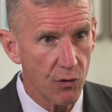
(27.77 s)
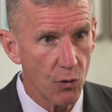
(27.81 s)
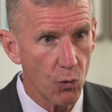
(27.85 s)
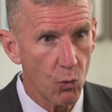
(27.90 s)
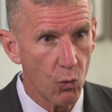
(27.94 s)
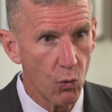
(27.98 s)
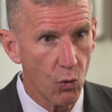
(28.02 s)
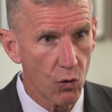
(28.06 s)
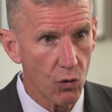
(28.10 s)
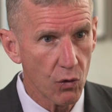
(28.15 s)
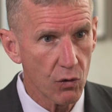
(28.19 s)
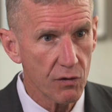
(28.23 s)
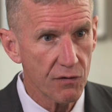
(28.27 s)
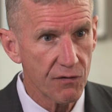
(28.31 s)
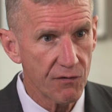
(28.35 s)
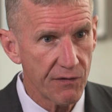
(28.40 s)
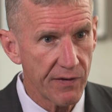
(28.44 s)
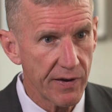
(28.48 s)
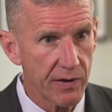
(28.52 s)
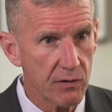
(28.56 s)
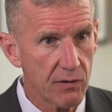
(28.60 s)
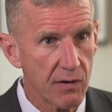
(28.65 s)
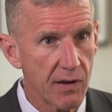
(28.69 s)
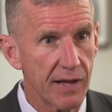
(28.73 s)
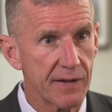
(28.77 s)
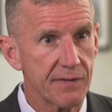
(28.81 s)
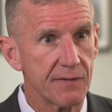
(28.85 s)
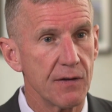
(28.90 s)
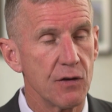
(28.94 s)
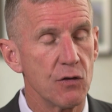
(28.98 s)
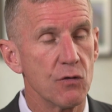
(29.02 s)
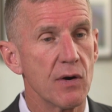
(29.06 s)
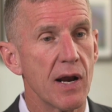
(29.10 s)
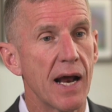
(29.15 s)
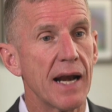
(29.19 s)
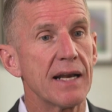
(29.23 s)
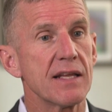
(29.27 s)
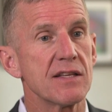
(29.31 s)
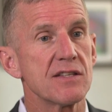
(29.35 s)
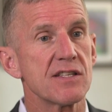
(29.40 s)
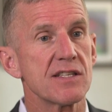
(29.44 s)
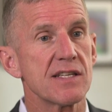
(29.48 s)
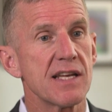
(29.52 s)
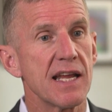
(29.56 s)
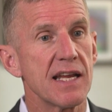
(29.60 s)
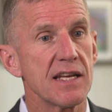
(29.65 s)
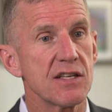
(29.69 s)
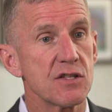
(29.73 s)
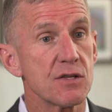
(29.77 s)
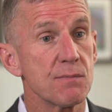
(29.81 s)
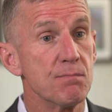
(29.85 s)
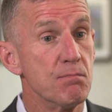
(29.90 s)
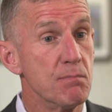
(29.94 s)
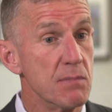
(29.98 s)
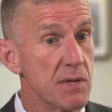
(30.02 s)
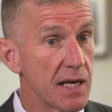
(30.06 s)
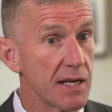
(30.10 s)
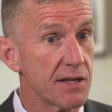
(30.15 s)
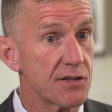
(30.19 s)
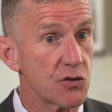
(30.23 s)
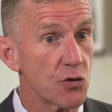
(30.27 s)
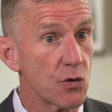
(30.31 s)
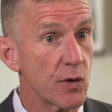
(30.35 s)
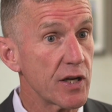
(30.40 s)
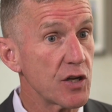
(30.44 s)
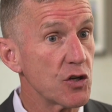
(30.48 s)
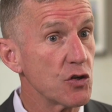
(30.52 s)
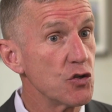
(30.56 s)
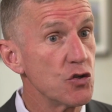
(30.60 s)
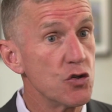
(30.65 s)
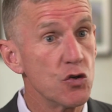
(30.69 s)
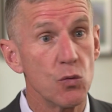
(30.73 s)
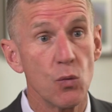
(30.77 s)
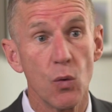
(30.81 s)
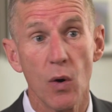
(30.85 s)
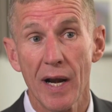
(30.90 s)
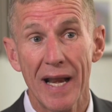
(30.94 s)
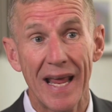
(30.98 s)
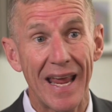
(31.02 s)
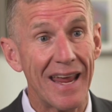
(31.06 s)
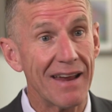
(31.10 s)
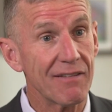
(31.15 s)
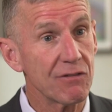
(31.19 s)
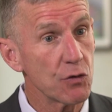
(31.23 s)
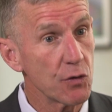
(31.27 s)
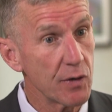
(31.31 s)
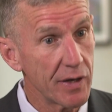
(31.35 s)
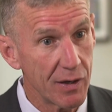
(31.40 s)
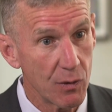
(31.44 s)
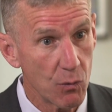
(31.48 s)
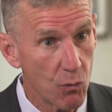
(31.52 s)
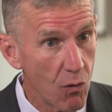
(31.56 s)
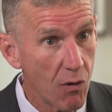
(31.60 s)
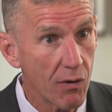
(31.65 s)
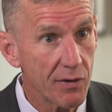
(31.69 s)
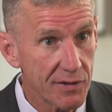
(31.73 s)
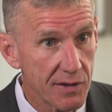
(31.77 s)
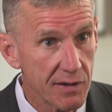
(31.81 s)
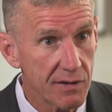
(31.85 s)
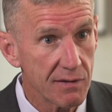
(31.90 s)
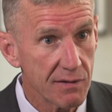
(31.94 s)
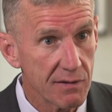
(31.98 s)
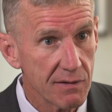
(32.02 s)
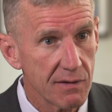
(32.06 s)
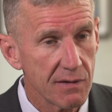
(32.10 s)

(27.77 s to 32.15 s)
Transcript: The world felt like the United States military could do whatever it wanted.